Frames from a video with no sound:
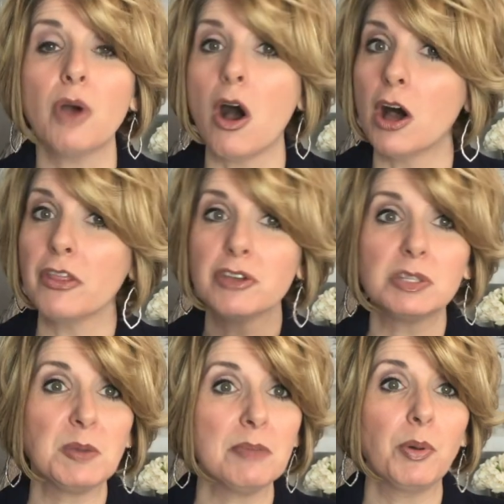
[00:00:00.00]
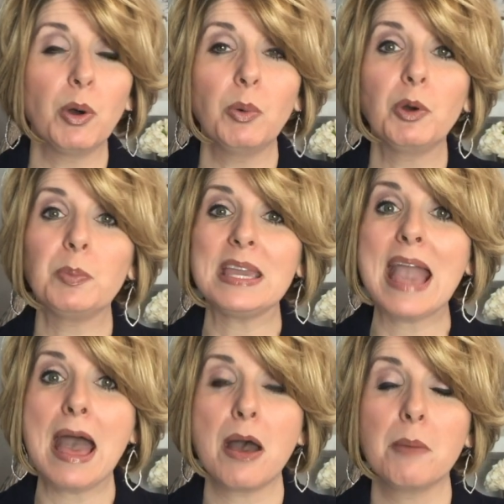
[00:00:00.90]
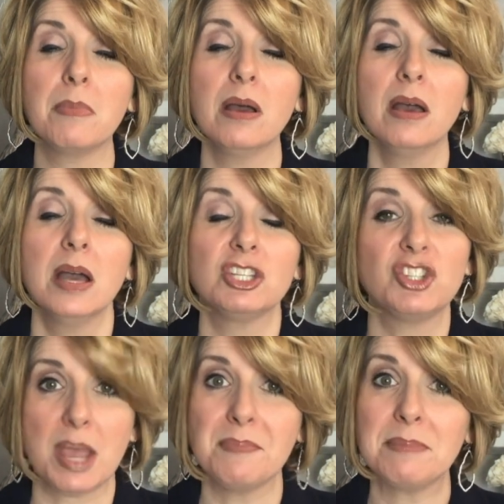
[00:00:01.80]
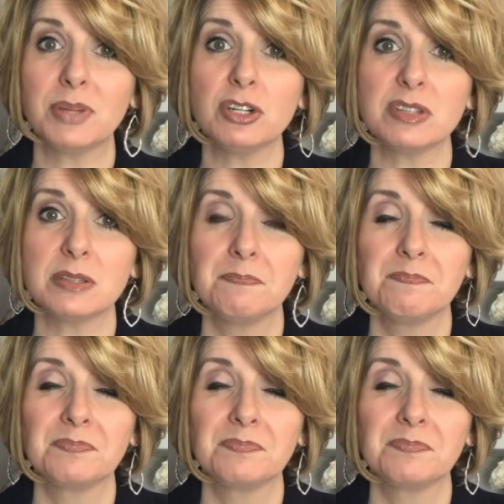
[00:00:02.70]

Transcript: All those people will become gem members